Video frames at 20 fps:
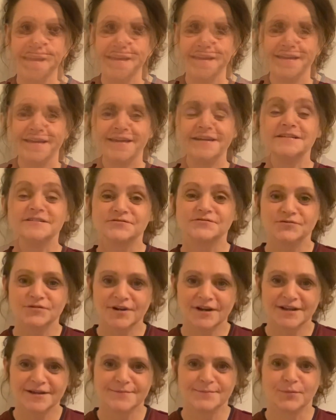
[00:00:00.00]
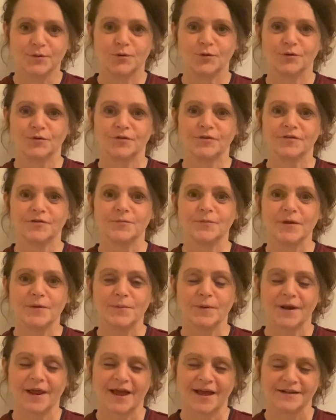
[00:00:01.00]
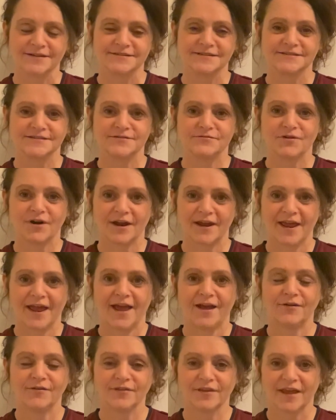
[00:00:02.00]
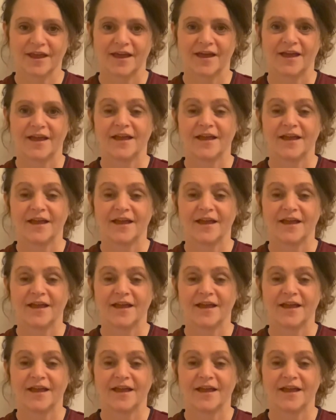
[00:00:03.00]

It is really important that people access the right healthcare